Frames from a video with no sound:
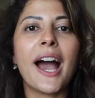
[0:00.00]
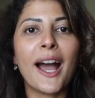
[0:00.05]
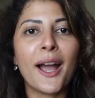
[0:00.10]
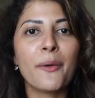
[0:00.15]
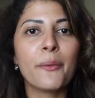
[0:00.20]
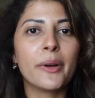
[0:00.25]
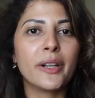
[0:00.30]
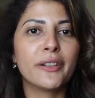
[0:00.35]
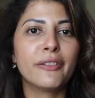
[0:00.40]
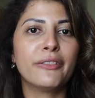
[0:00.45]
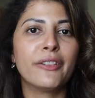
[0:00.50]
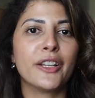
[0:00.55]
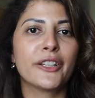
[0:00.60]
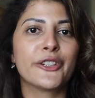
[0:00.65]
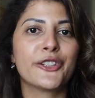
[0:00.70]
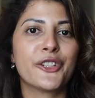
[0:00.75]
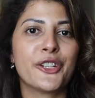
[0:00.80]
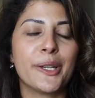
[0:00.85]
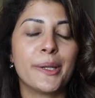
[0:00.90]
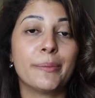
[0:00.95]
I won a
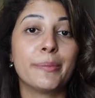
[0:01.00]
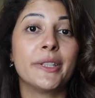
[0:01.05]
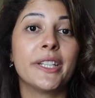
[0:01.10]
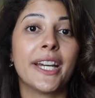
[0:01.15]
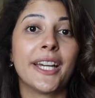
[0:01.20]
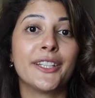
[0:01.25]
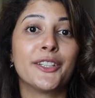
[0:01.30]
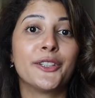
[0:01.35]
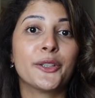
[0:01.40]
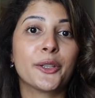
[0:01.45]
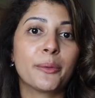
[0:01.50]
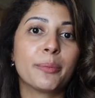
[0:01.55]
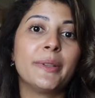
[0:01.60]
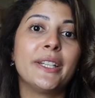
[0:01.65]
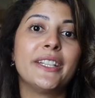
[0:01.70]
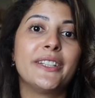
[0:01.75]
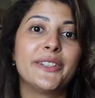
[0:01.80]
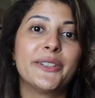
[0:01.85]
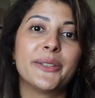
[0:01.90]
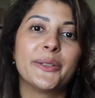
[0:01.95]
fellowship that took
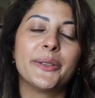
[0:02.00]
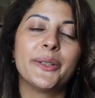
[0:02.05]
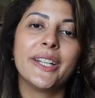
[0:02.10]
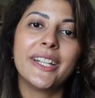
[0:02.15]
me to